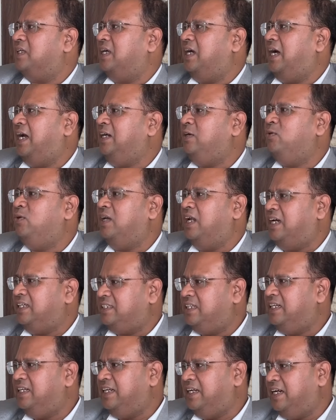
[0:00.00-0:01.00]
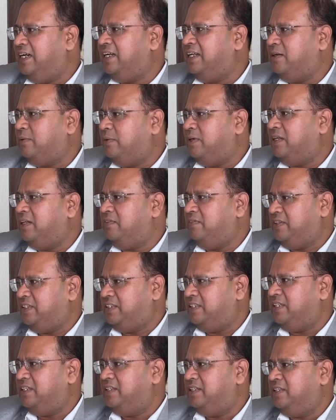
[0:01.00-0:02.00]
I do largely direct equity
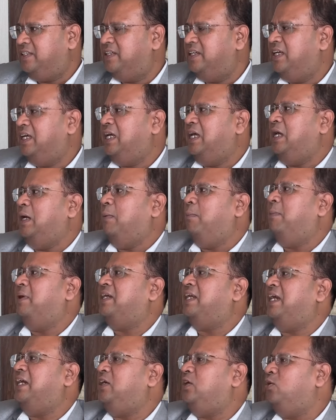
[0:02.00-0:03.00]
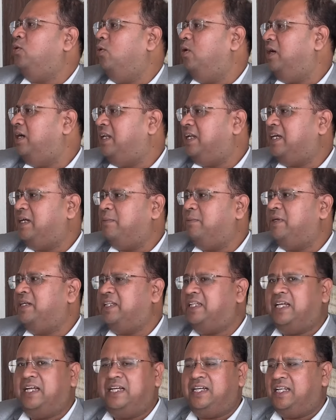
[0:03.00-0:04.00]
investing, but I don't
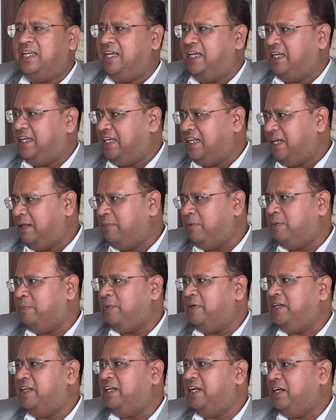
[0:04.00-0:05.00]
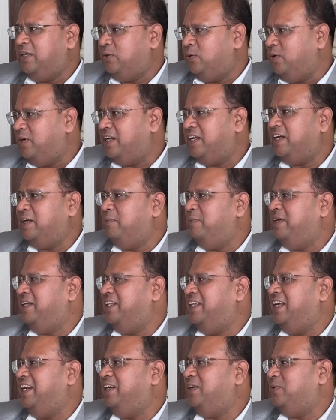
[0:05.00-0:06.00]
recommend that. Again, I'm repeating, I don't
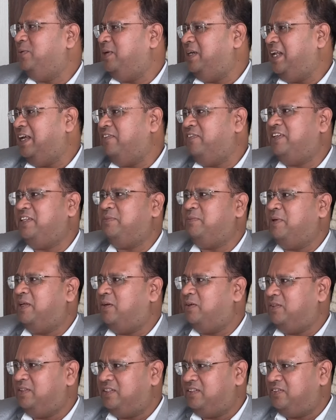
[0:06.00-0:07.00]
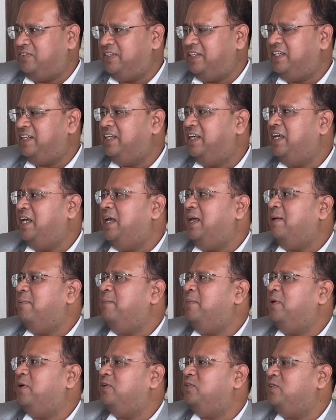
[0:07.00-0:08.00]
recommend that to an average man on the street,
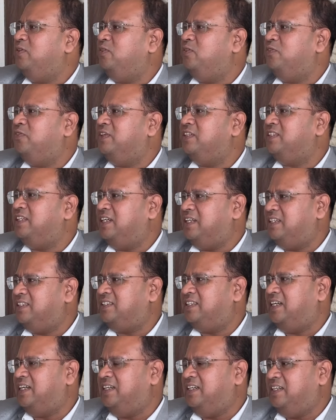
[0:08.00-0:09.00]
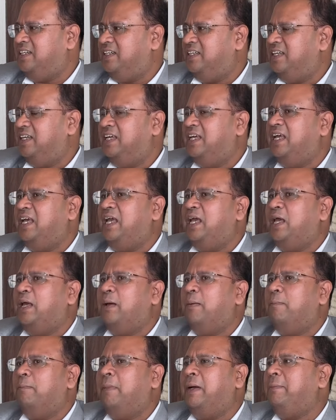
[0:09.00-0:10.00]
because you have to first understand it.
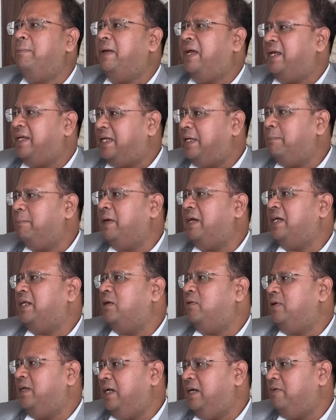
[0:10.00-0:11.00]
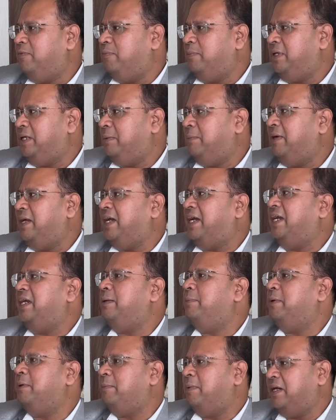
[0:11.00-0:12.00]
My banking background helped me, my
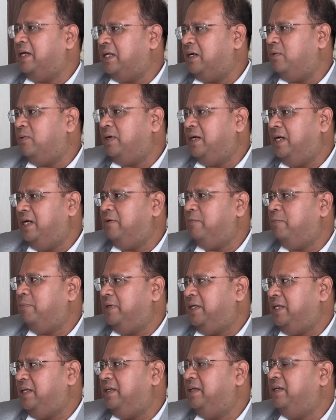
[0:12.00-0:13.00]
academic background helped me,